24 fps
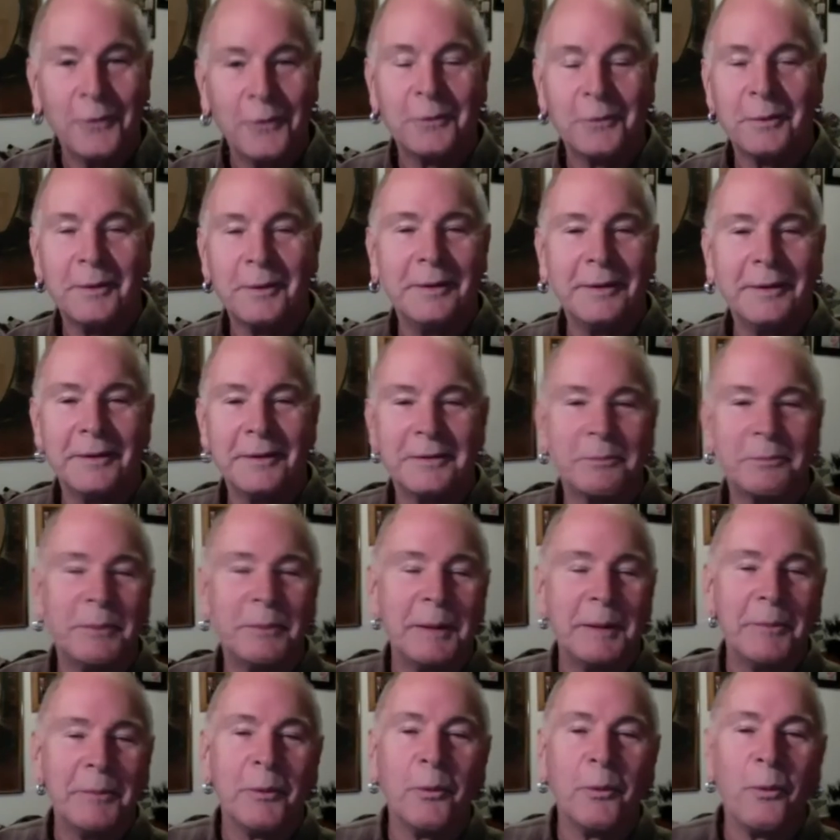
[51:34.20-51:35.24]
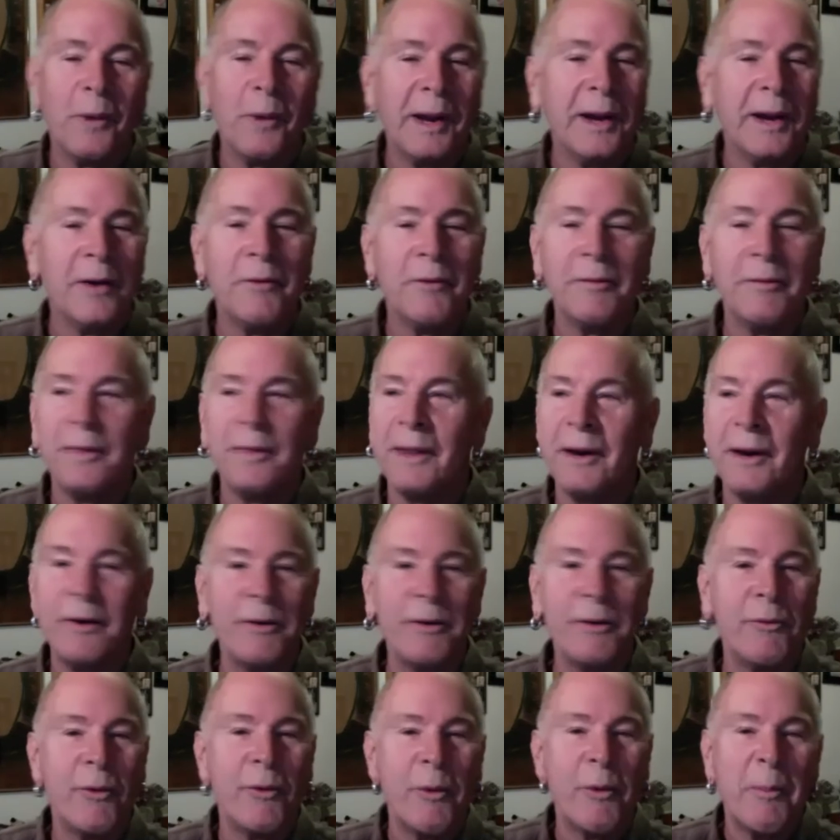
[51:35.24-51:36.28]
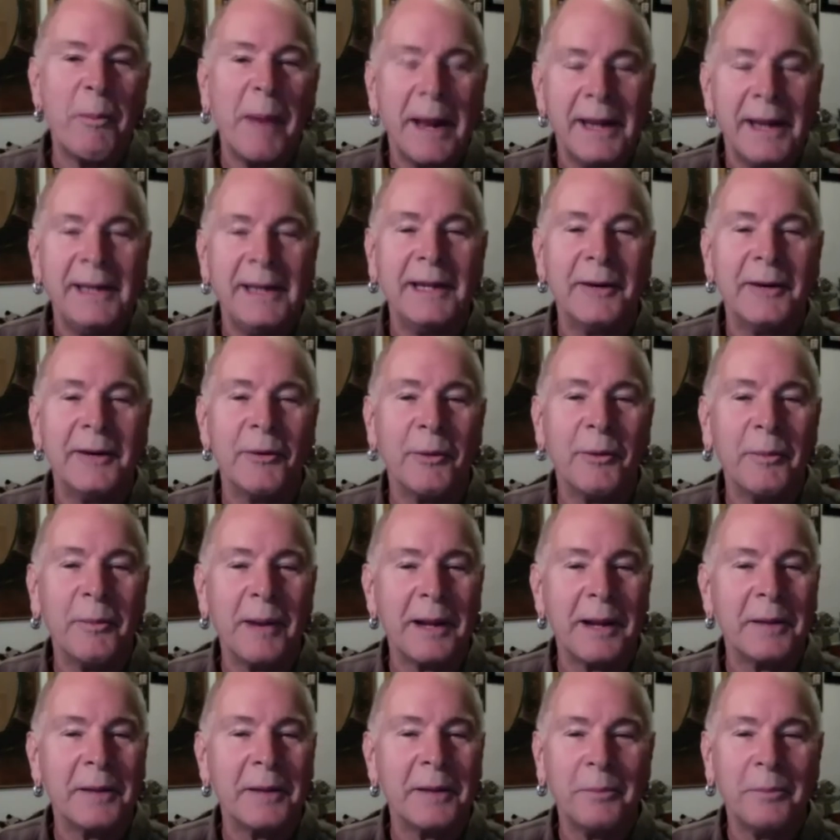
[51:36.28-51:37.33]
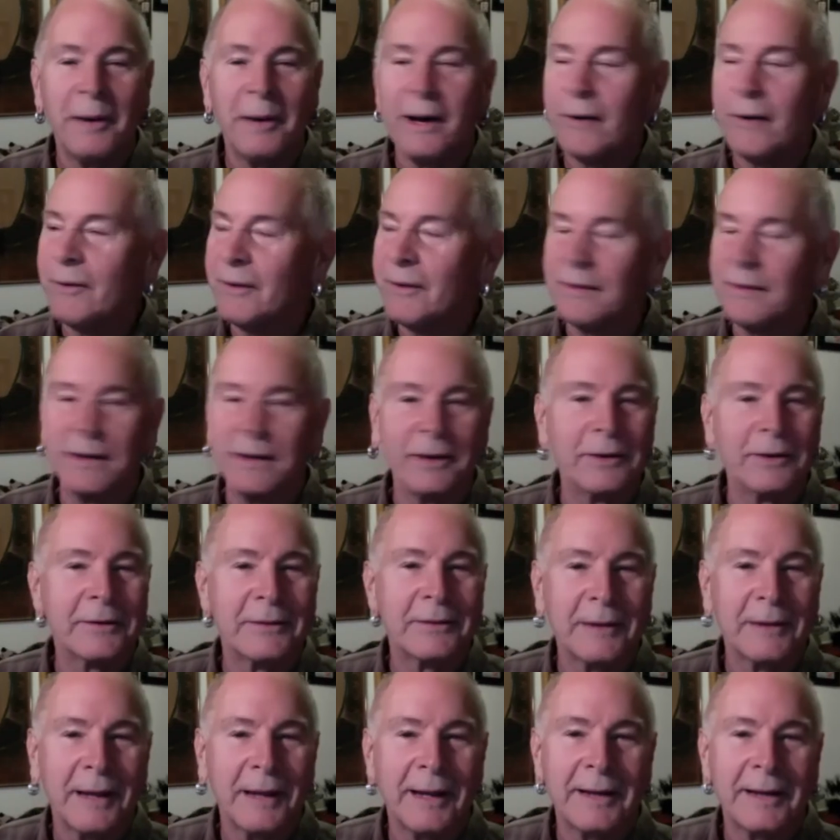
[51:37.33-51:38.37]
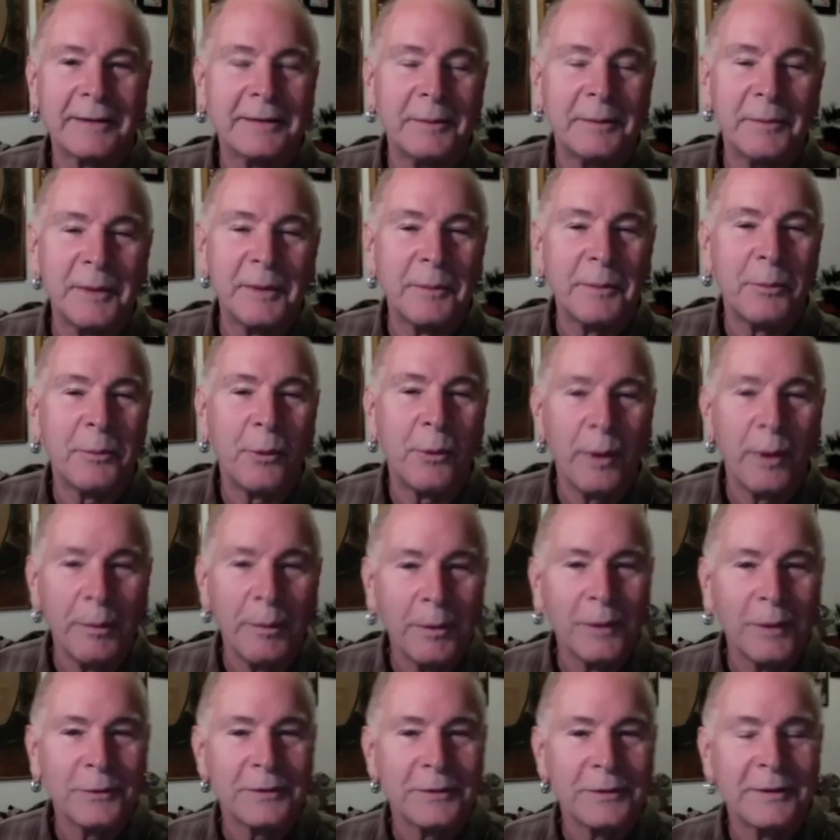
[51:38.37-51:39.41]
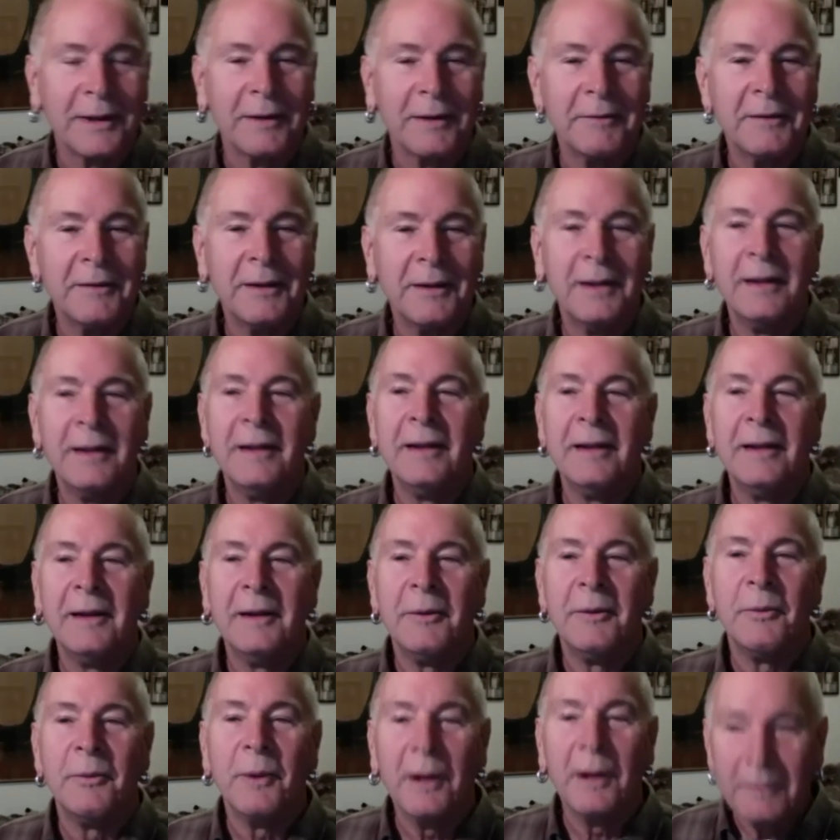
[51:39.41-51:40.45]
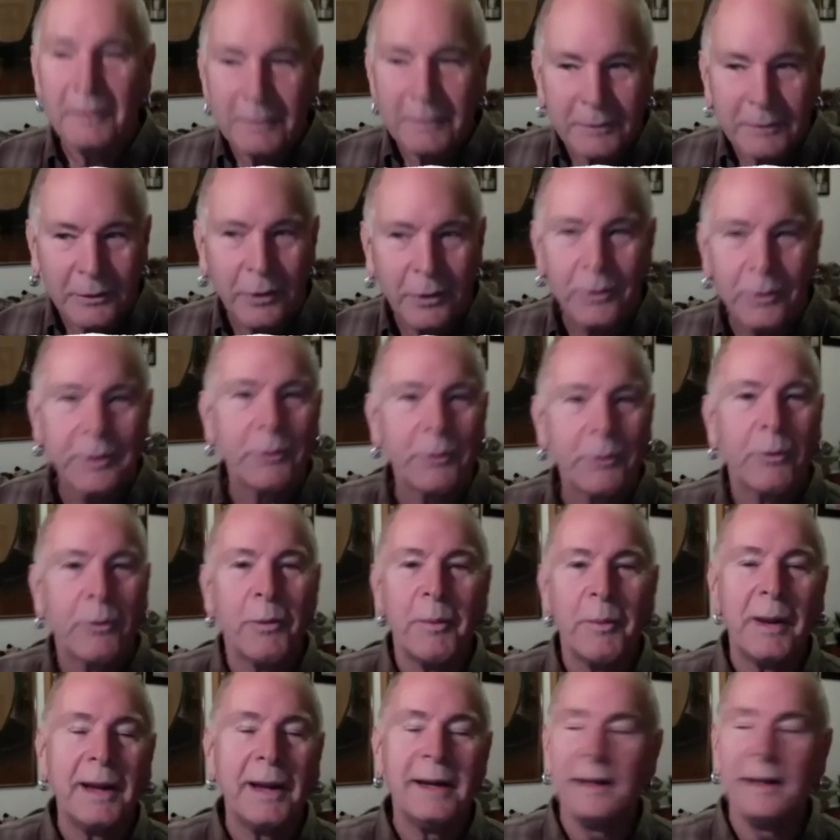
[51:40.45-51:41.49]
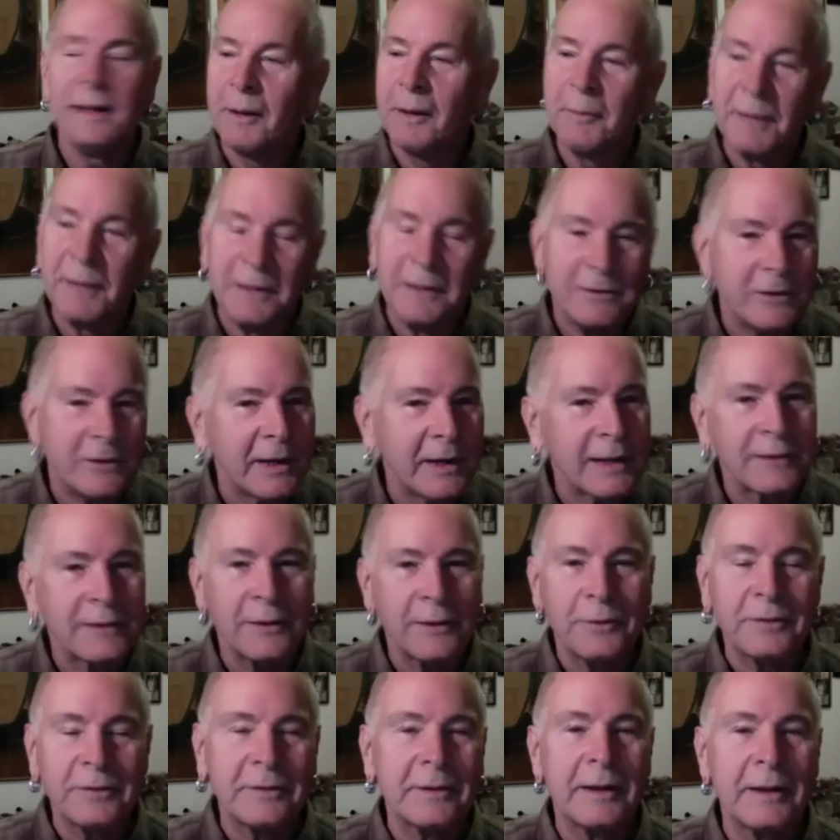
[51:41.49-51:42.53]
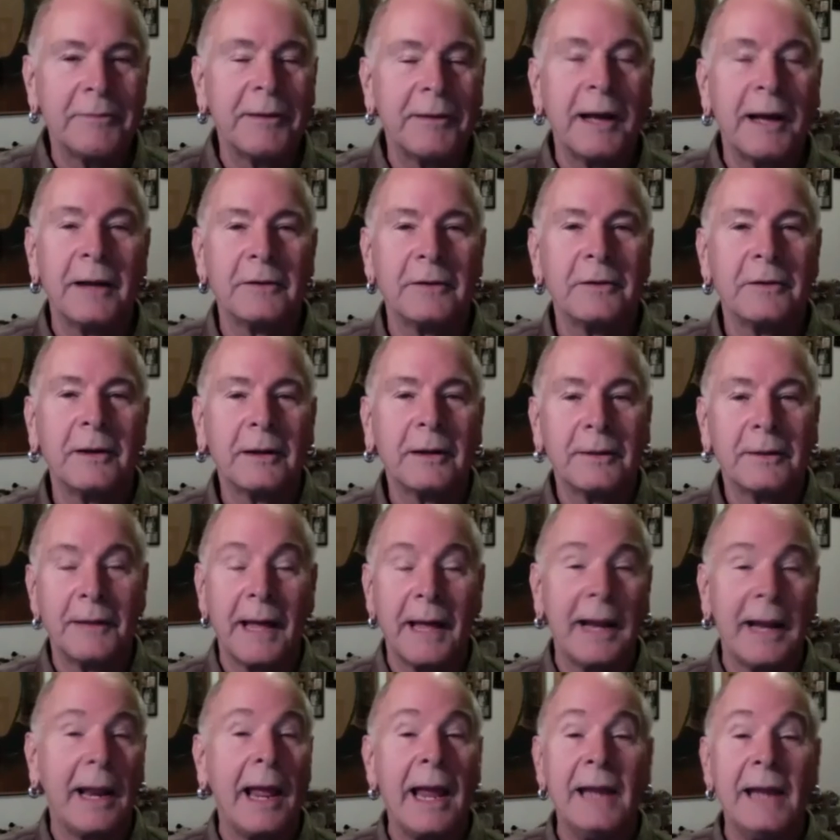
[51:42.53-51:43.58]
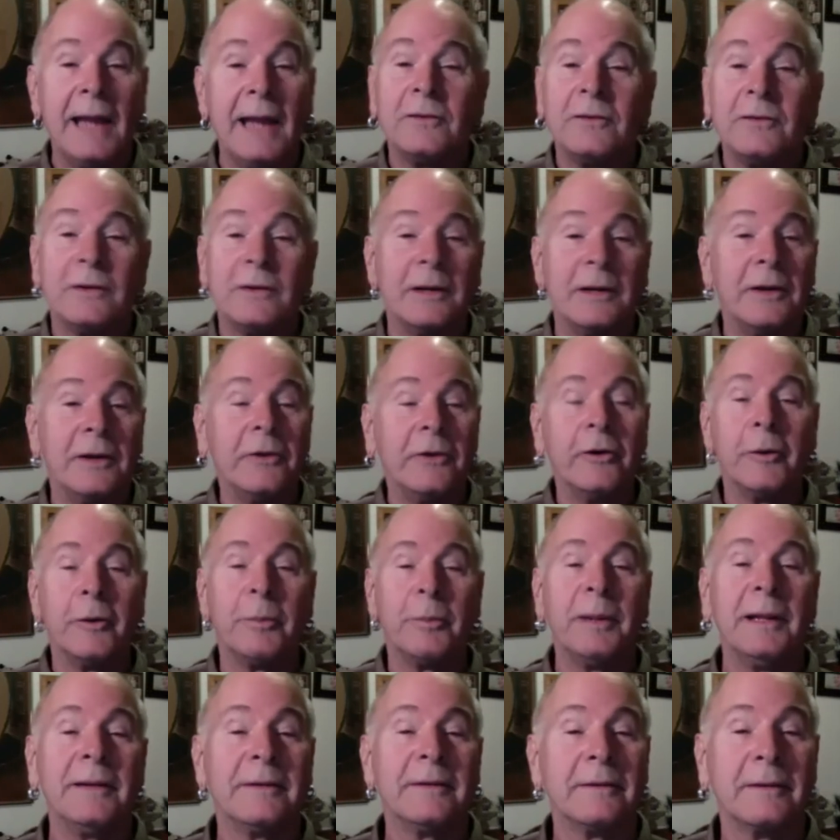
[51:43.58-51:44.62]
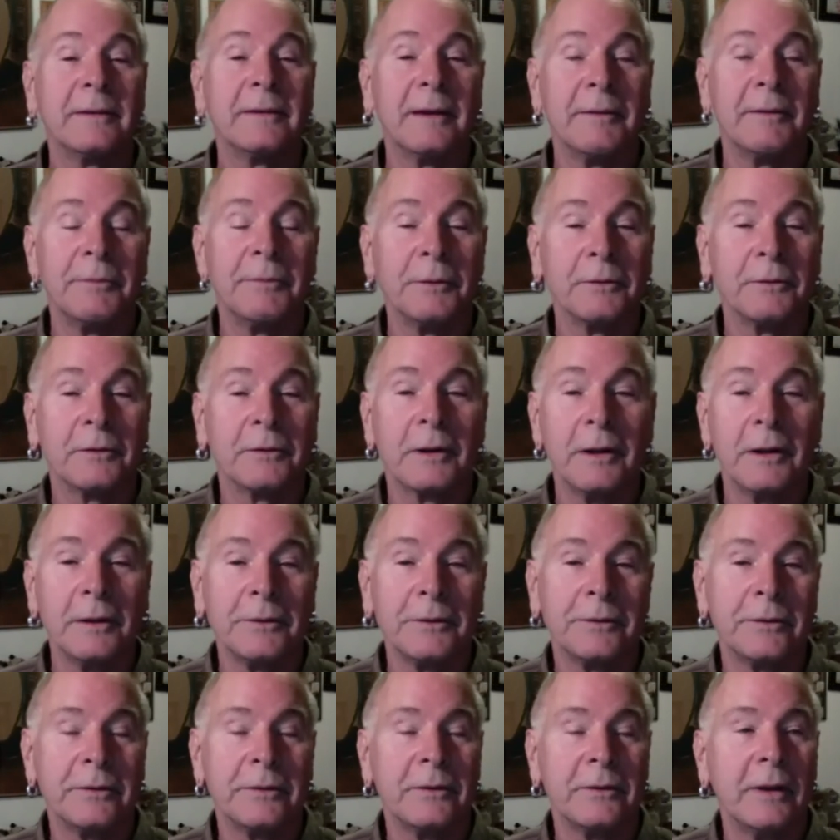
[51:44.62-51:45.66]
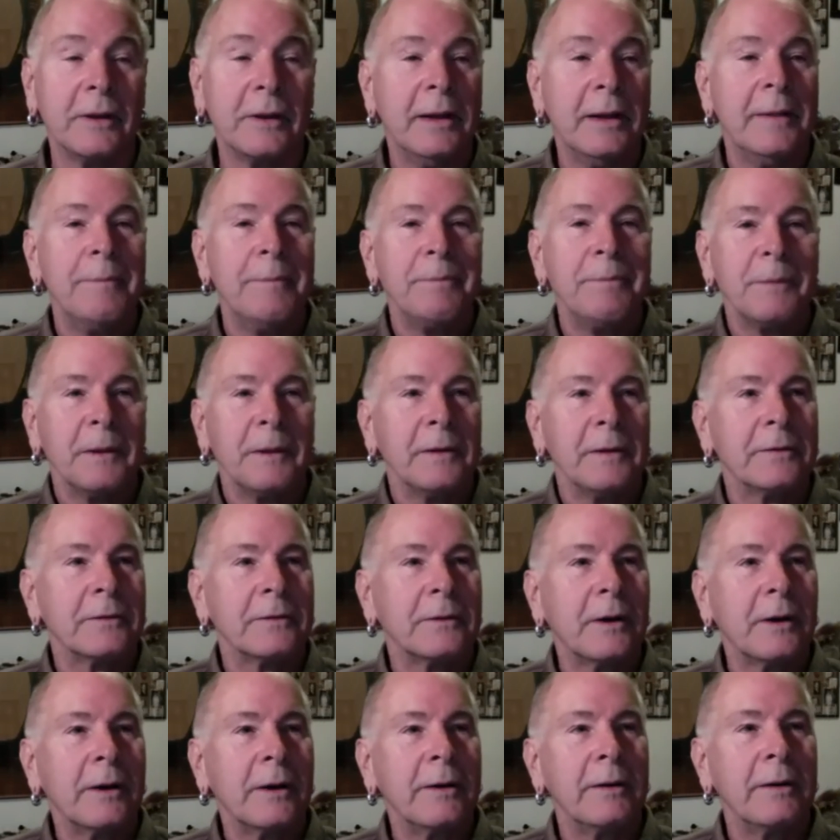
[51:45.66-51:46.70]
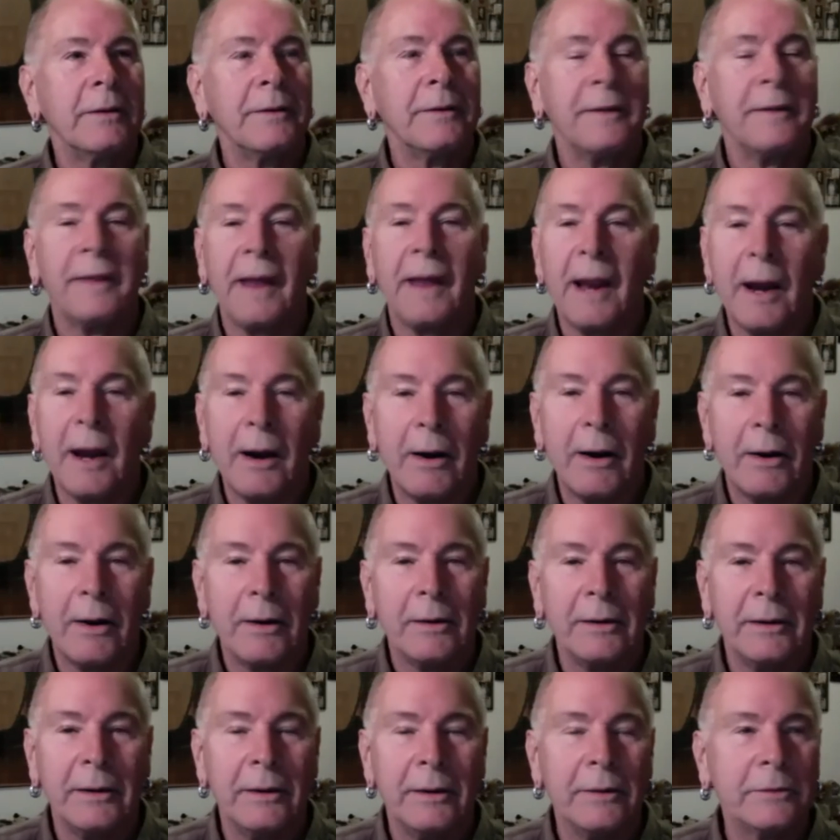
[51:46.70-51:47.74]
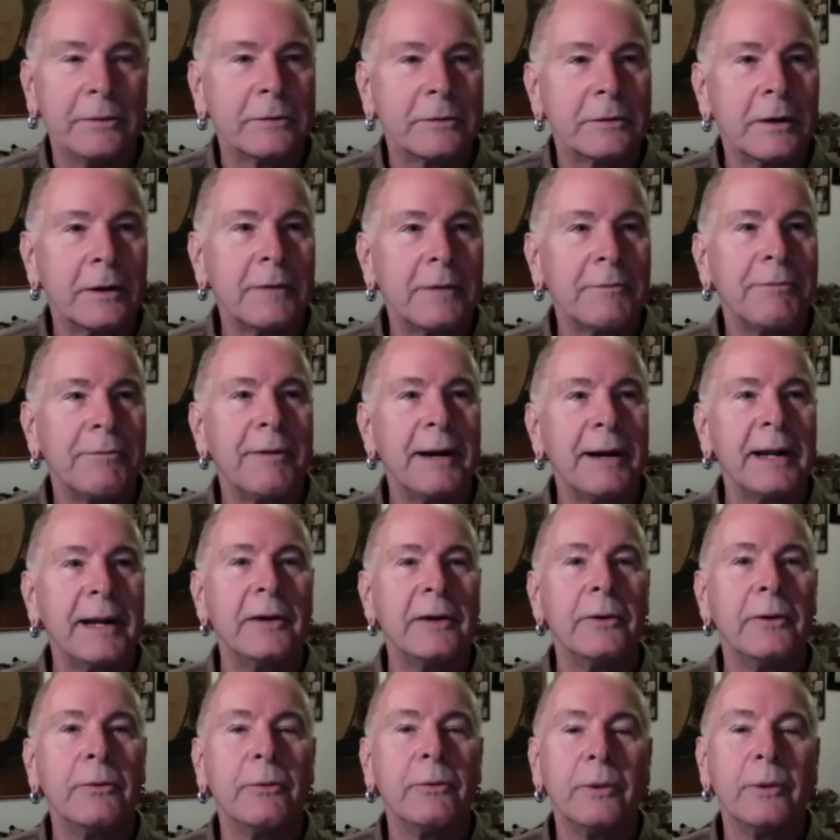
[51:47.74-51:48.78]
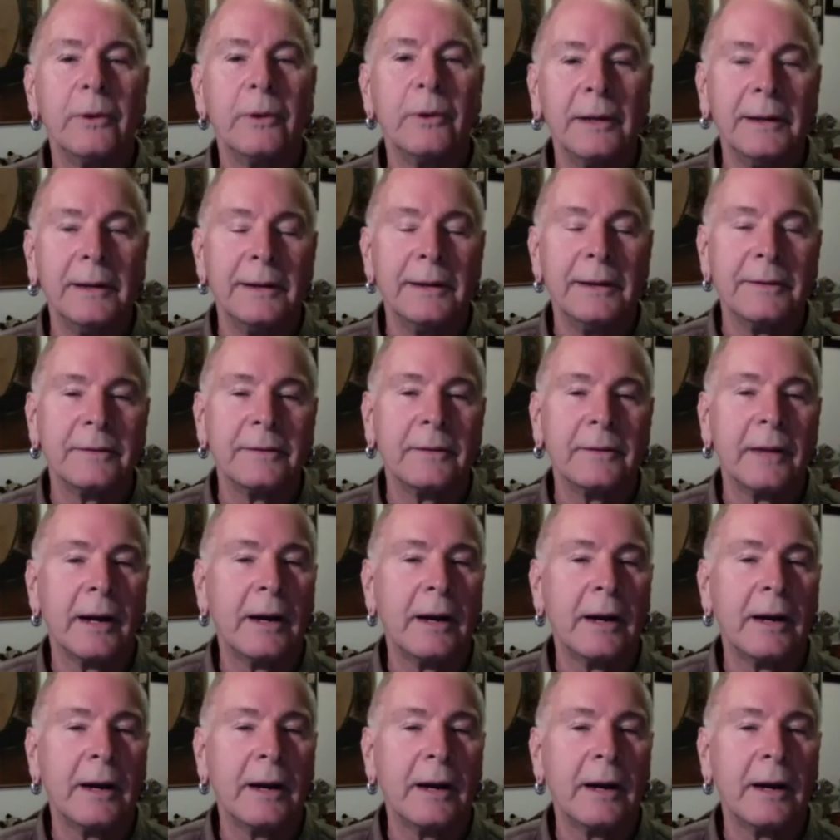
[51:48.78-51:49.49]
those people way over there in Romania were making pottery that looks like some of the Pueblo stuff. Yeah. Well, go to Romania. I mean, check those stuff out. Check that ancient European stuff, those cultures. Start there, start finding your rootedness there.